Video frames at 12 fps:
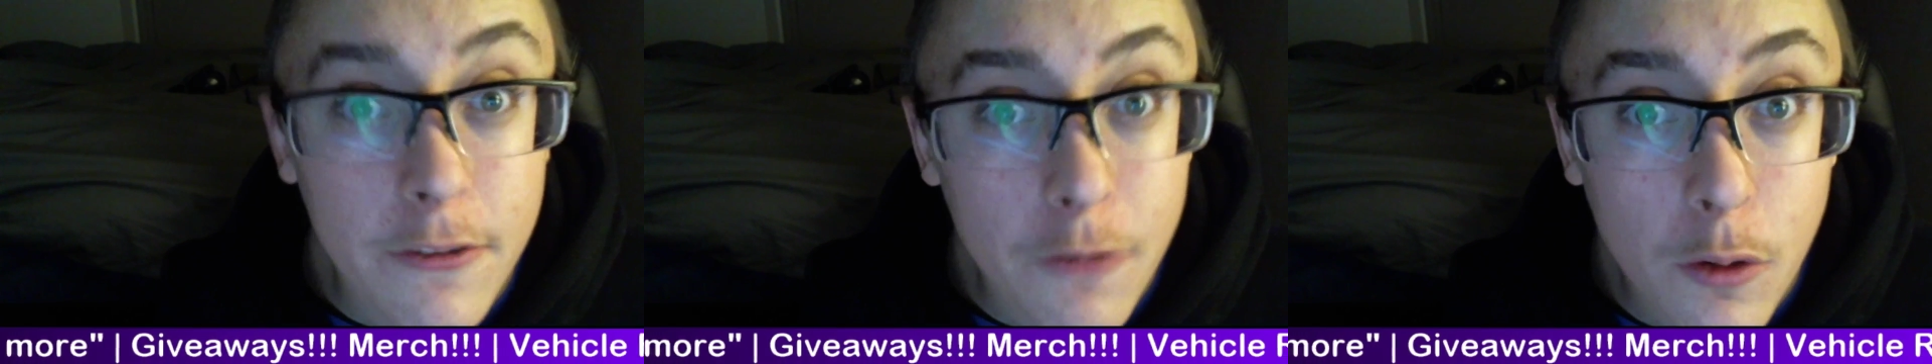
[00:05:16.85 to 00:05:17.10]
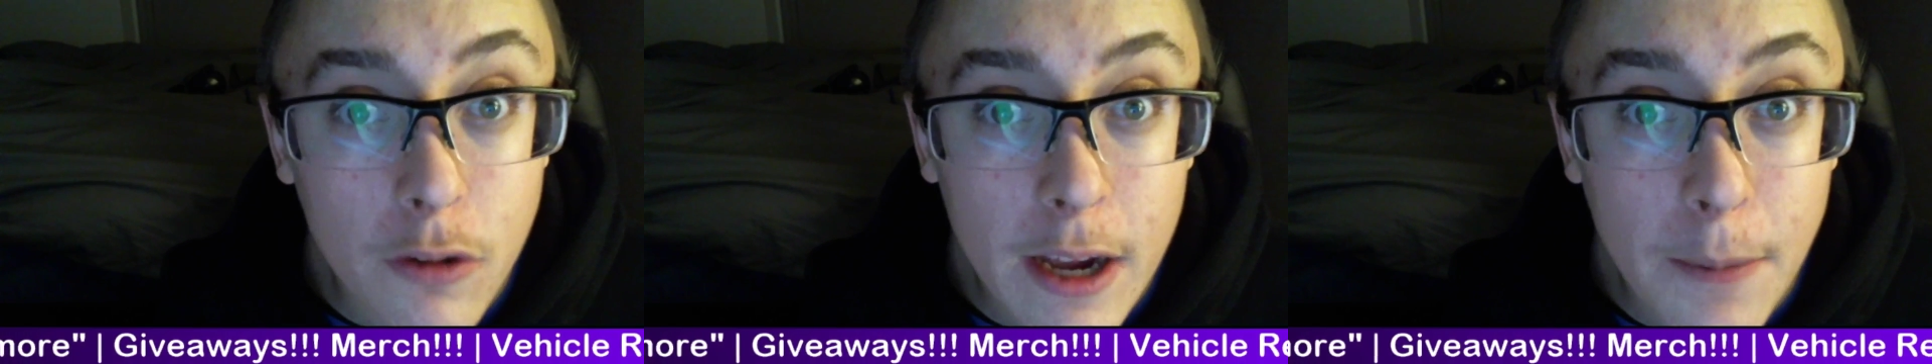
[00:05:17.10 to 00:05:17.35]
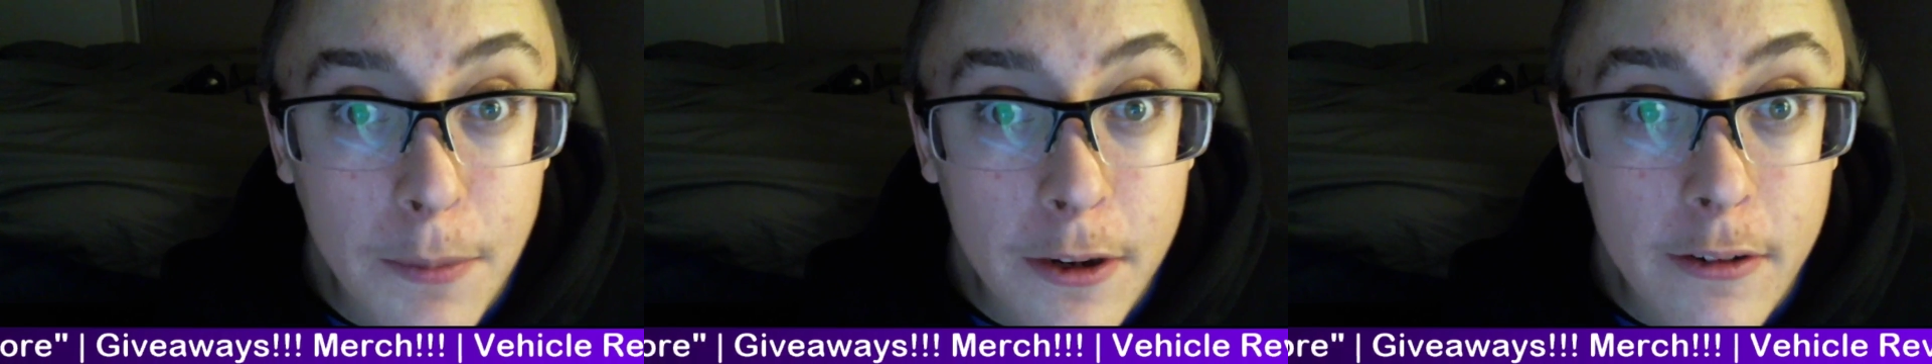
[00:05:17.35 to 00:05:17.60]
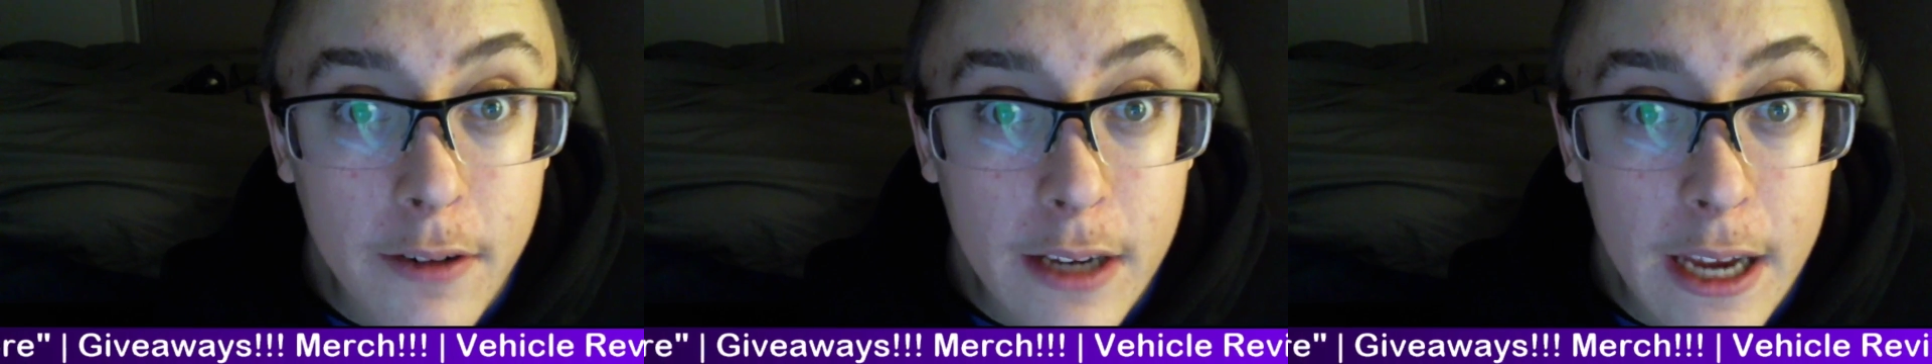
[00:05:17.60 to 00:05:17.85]
Ford Raptor
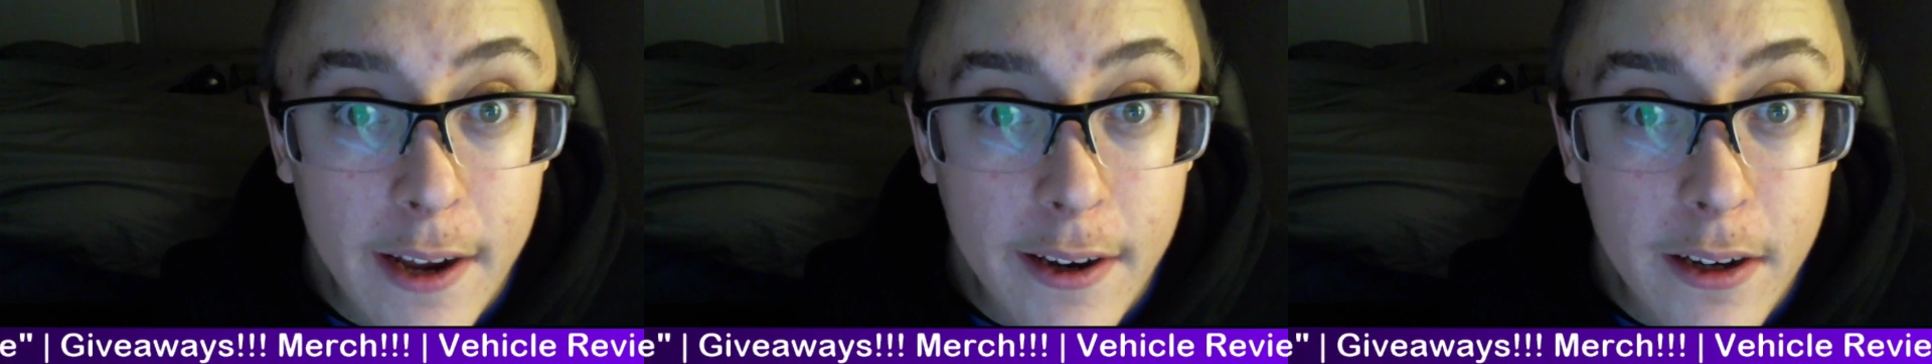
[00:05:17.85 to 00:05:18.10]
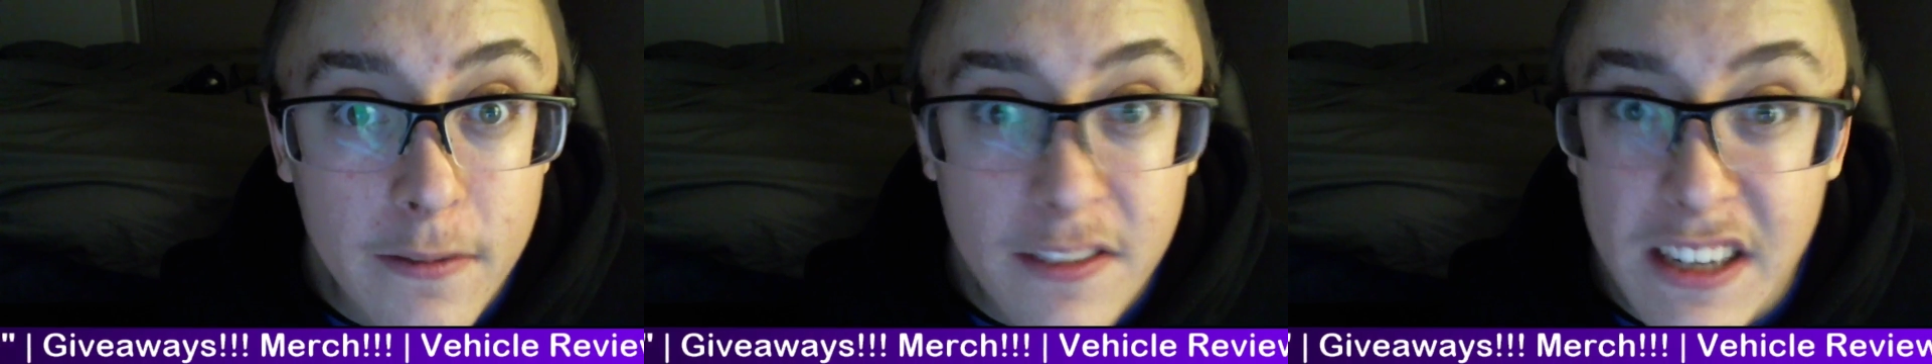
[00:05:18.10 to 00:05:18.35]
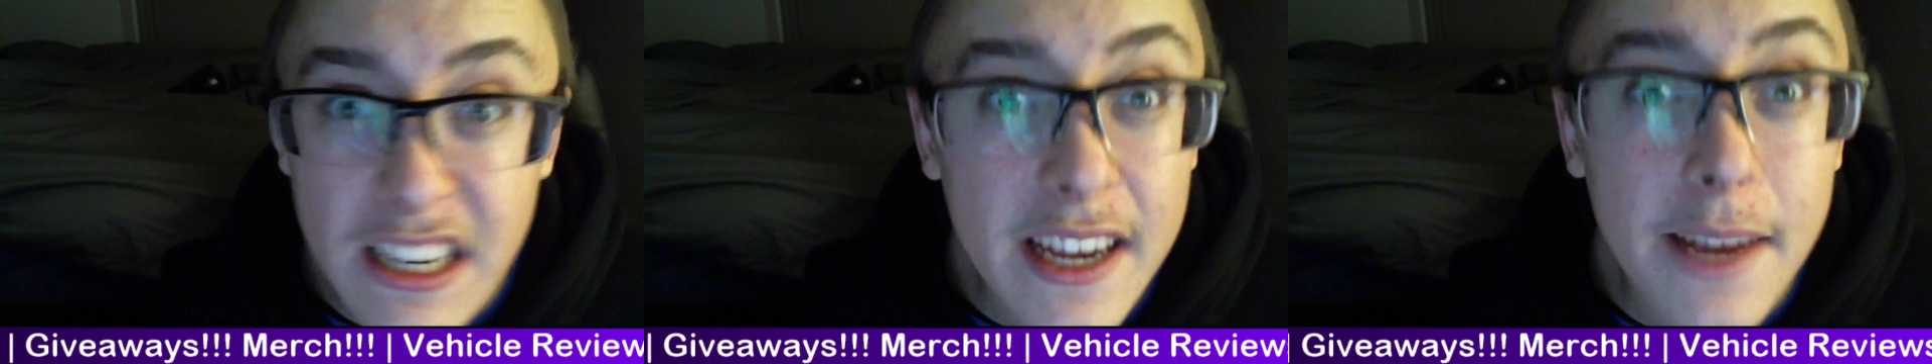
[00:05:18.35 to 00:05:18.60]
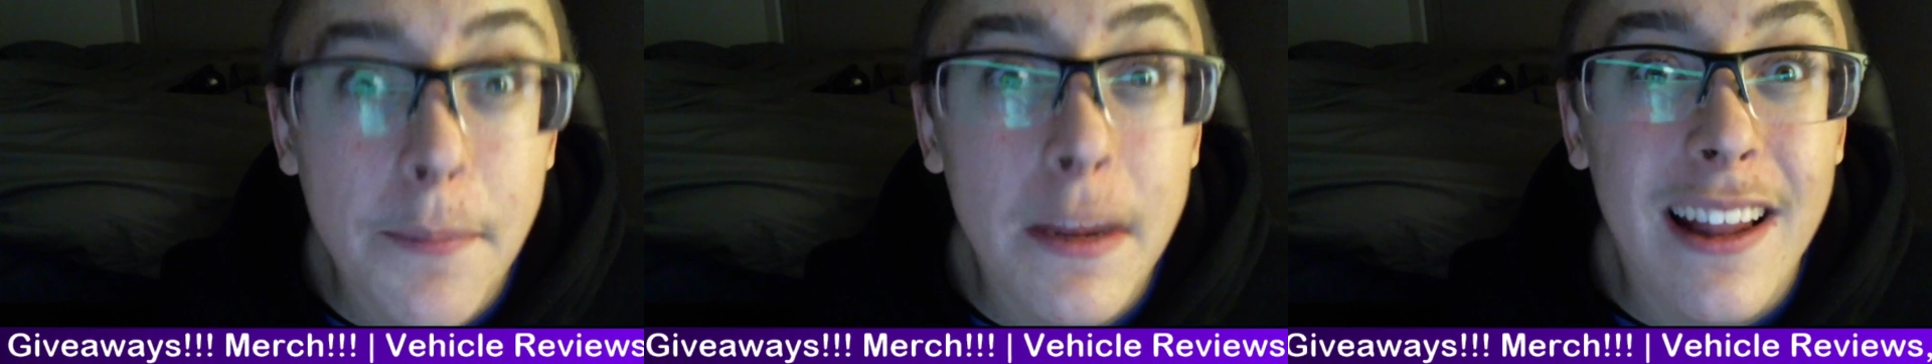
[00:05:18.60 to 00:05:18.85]
here in Canada. They
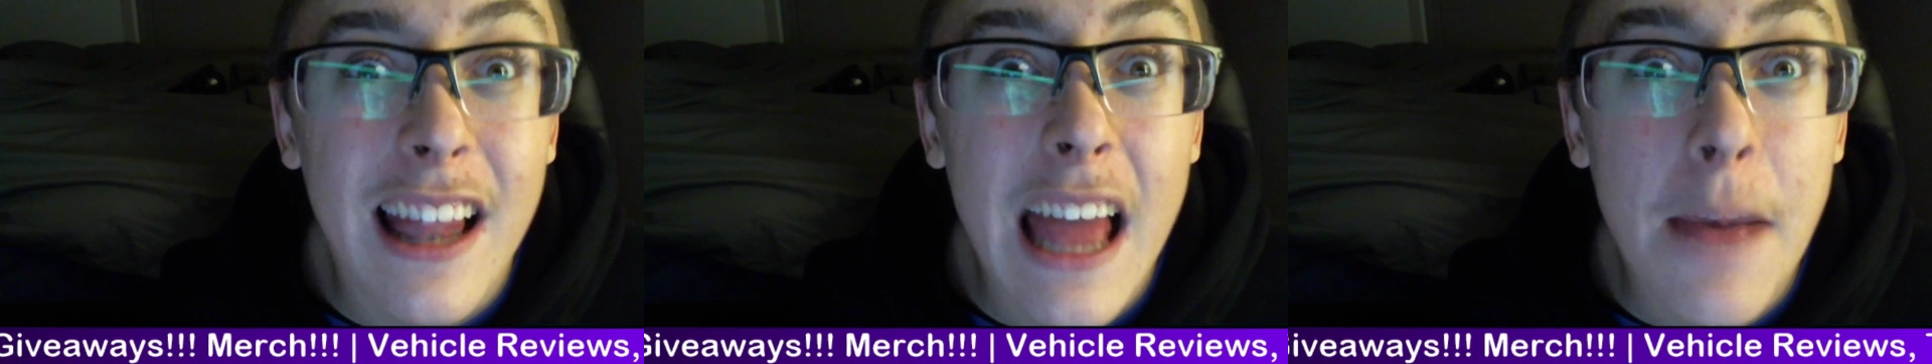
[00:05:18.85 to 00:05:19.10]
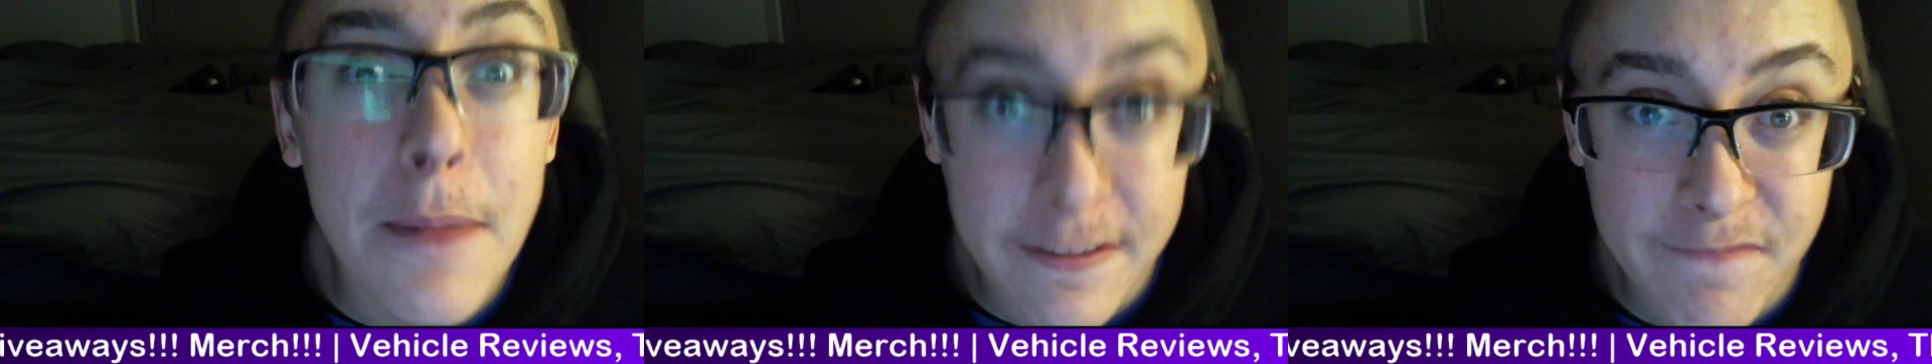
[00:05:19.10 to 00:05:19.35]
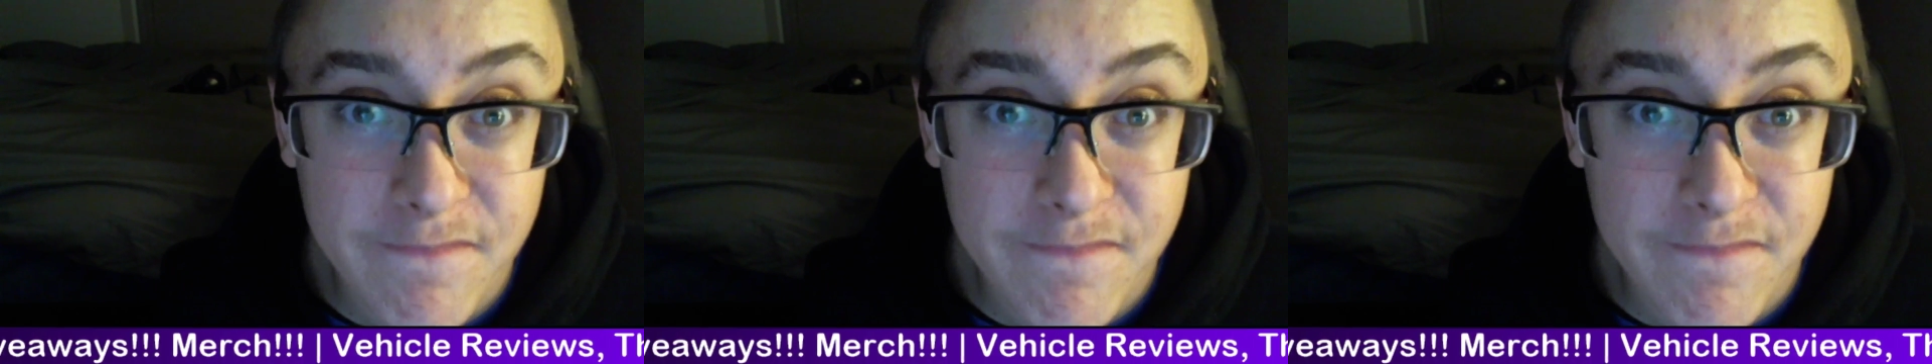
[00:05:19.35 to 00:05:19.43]
can be a lemon.